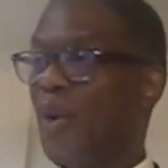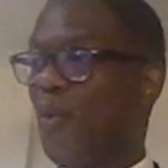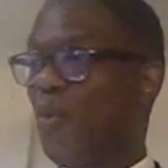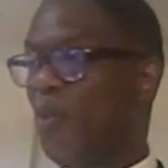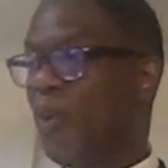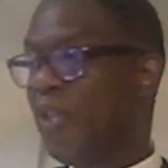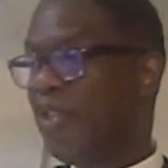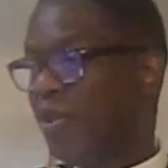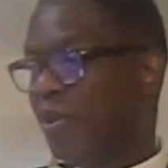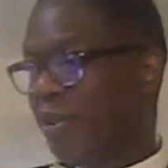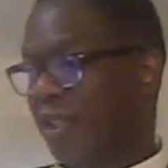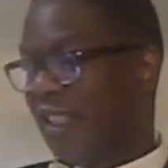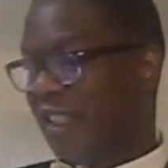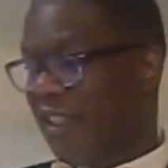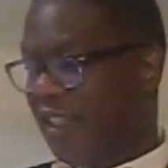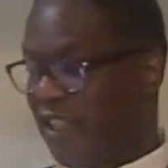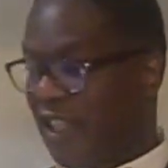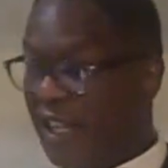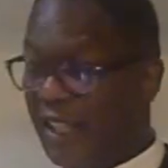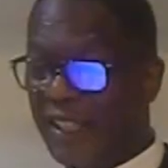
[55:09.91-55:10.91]
we took
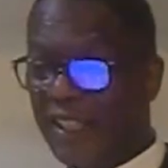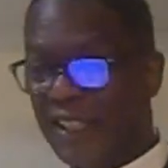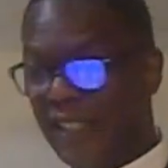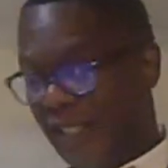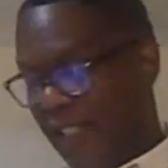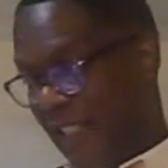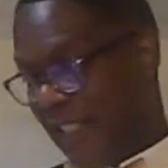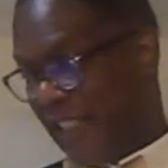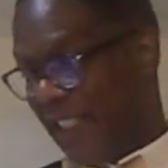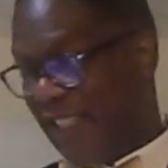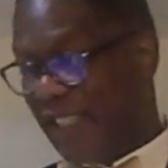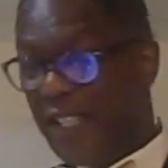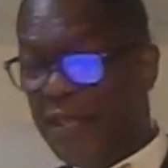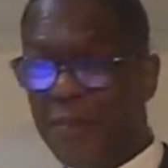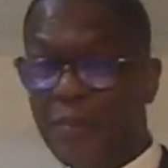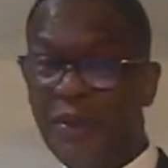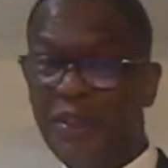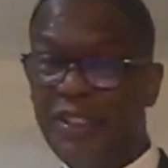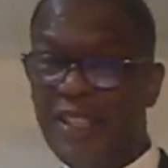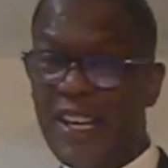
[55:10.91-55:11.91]
and dug it
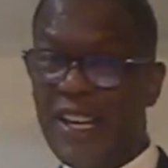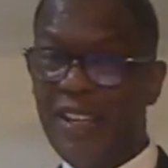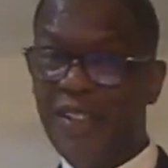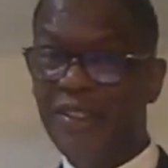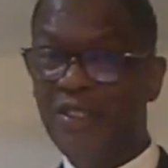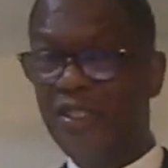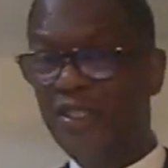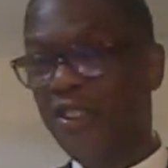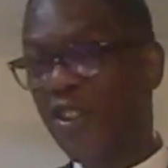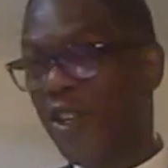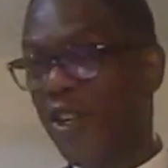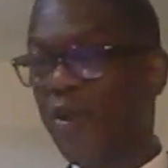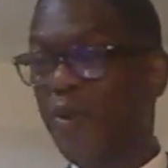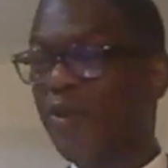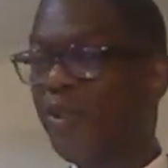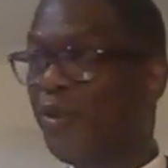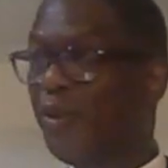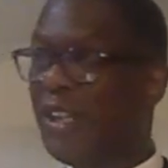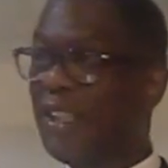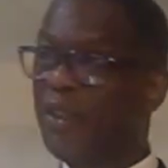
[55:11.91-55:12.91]
deeper down to the earth
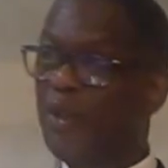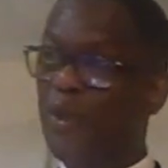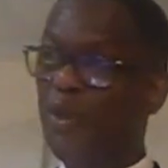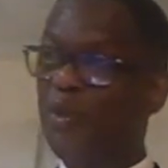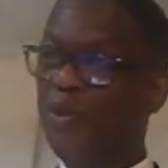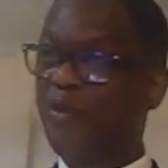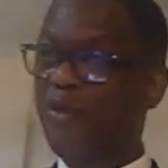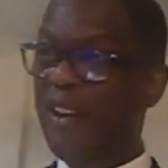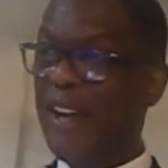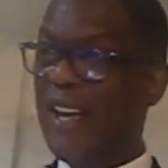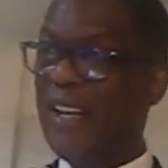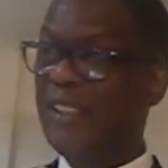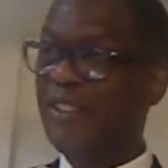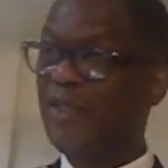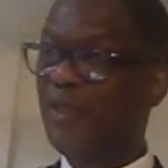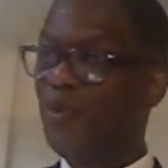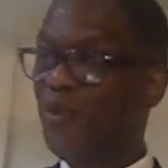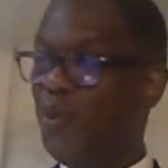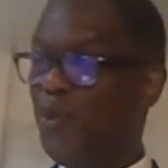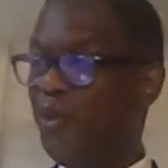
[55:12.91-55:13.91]
so that those vines
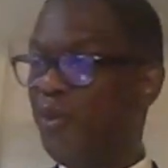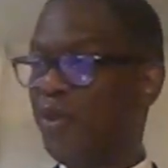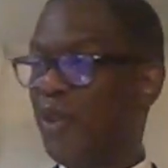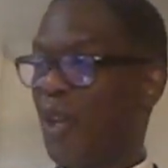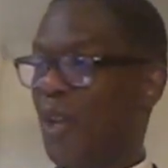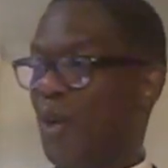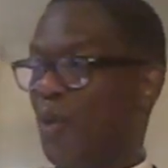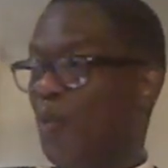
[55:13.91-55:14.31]
and roots